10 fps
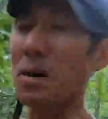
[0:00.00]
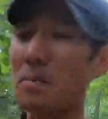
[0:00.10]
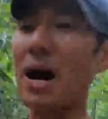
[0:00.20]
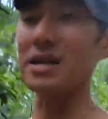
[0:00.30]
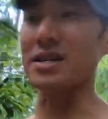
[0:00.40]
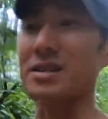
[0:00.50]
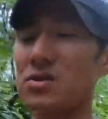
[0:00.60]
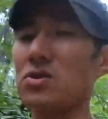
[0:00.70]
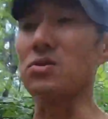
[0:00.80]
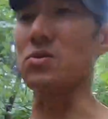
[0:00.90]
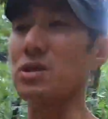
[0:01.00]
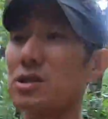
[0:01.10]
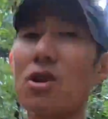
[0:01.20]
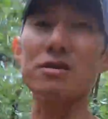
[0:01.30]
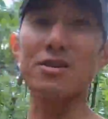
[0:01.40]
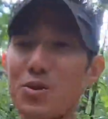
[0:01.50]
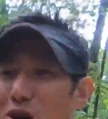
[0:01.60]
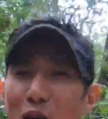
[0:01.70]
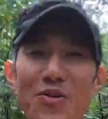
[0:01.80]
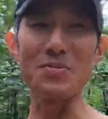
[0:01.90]
my body to start the
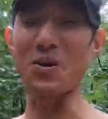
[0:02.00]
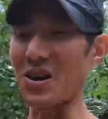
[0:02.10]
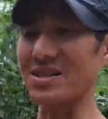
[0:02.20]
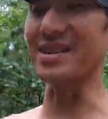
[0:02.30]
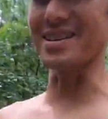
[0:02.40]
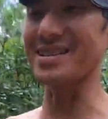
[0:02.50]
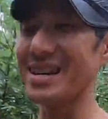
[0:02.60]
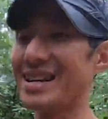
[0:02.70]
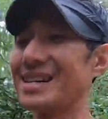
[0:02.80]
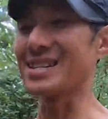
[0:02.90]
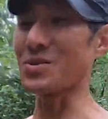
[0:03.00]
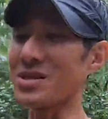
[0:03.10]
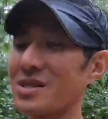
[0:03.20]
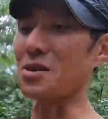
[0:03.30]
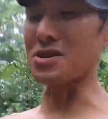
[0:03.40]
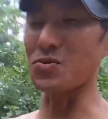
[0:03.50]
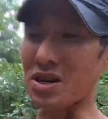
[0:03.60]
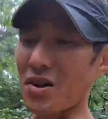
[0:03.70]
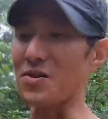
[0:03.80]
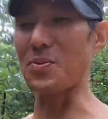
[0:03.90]
recovery process. Because once it starts the
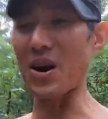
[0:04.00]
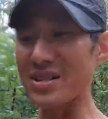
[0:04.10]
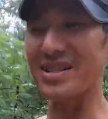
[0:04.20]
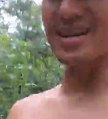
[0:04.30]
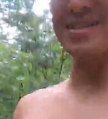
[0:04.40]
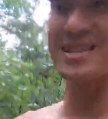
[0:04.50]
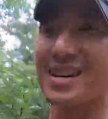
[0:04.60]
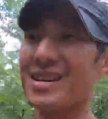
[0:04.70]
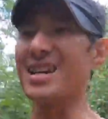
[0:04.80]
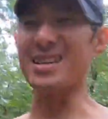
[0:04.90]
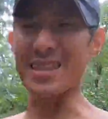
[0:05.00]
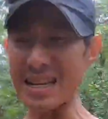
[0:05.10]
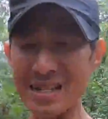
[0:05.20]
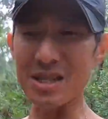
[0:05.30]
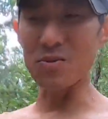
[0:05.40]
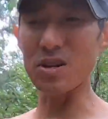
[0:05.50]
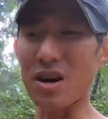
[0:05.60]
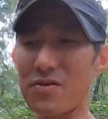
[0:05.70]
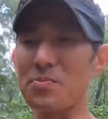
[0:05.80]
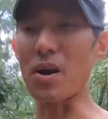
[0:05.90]
recovery process and it thinks it's in
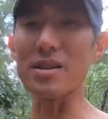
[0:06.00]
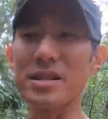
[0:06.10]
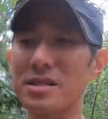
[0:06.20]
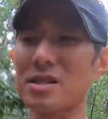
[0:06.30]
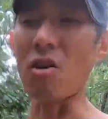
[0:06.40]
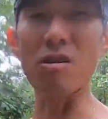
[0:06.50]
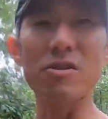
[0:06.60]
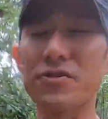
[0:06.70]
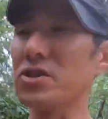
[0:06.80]
recovery process, it's harder for